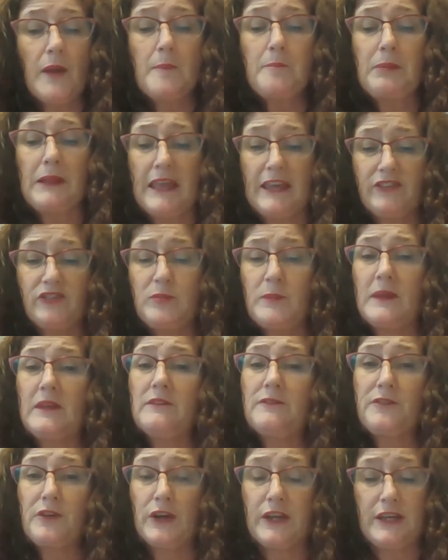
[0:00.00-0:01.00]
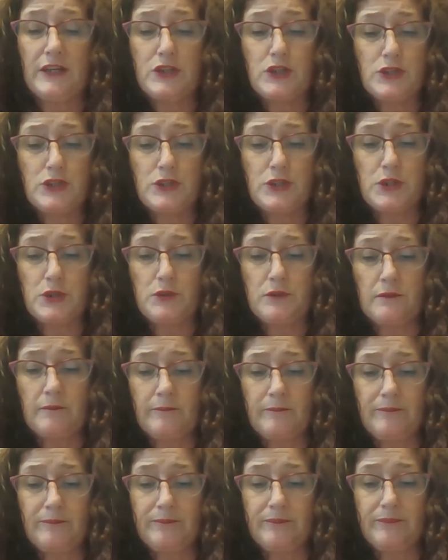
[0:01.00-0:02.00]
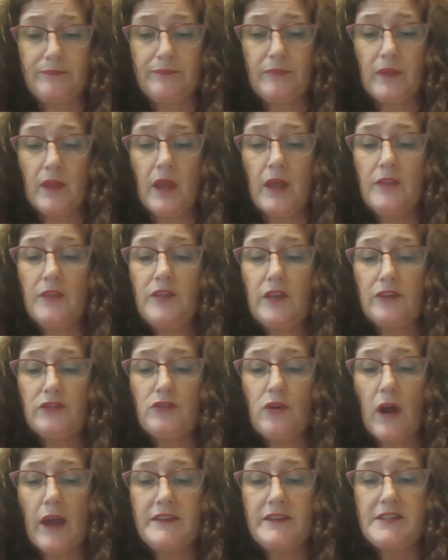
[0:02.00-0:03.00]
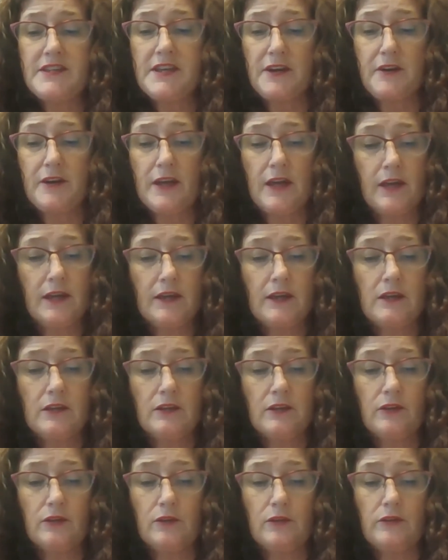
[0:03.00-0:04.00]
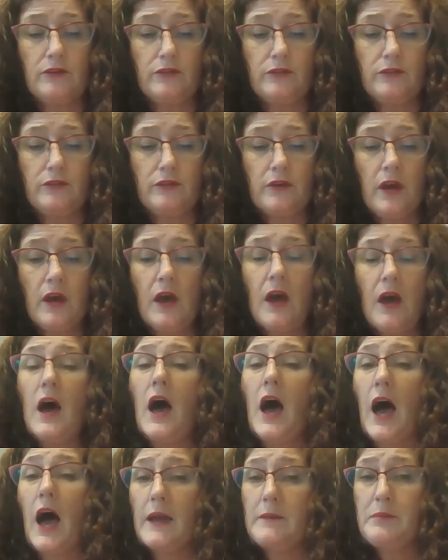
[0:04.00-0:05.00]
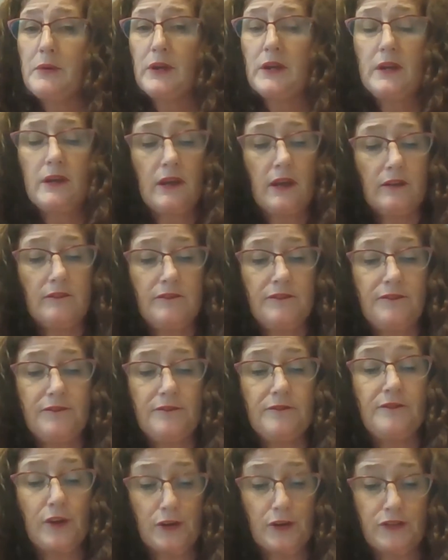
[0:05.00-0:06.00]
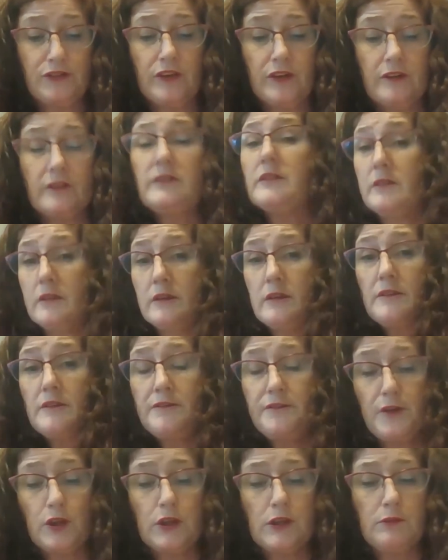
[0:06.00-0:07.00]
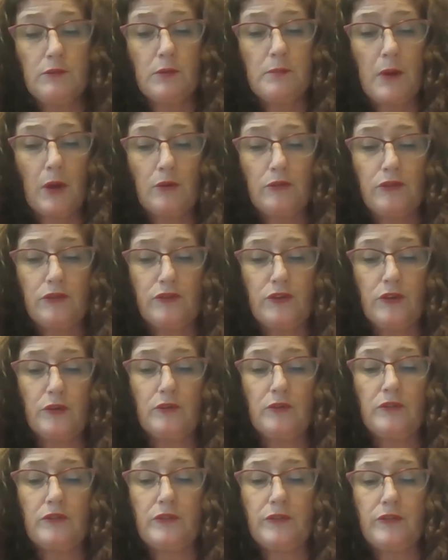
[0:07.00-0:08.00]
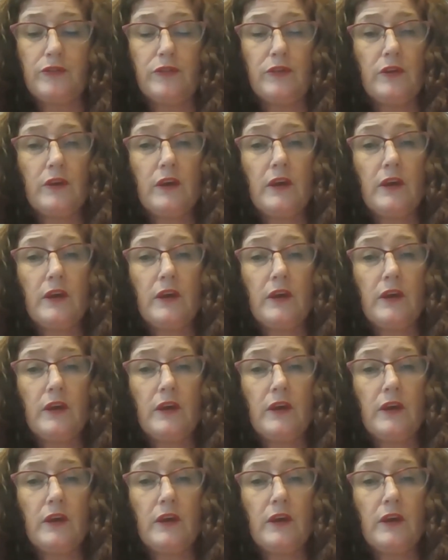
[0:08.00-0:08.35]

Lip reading: placement for each student. This criteria includes hybrid and versus fully remote students,